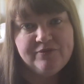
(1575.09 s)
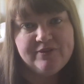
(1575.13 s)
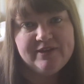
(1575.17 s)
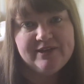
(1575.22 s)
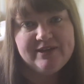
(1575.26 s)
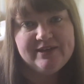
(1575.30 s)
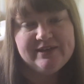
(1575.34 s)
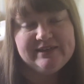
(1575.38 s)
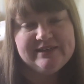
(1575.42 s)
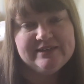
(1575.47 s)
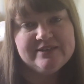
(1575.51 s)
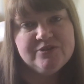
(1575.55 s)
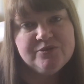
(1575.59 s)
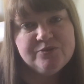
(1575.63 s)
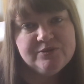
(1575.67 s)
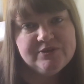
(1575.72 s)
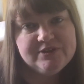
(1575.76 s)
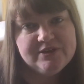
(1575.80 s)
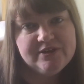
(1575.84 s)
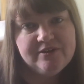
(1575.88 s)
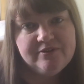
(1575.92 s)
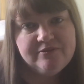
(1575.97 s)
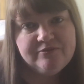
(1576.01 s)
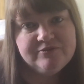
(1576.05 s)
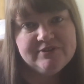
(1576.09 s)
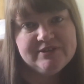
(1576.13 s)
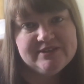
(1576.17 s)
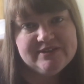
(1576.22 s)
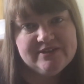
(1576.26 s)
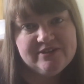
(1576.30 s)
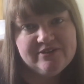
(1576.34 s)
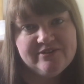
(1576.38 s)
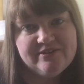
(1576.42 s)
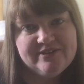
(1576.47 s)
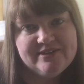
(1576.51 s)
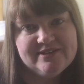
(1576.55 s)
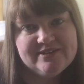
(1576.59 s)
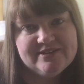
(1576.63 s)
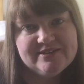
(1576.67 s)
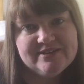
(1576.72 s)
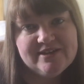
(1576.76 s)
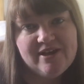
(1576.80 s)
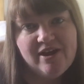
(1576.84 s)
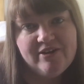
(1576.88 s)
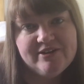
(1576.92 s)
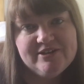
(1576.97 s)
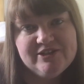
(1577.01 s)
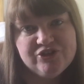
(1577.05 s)
the Little Dove Designs
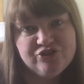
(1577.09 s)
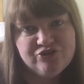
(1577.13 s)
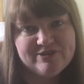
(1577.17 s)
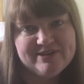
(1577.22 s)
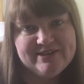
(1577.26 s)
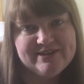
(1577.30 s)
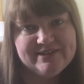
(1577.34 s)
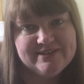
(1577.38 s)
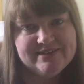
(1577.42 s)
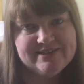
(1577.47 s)
High Street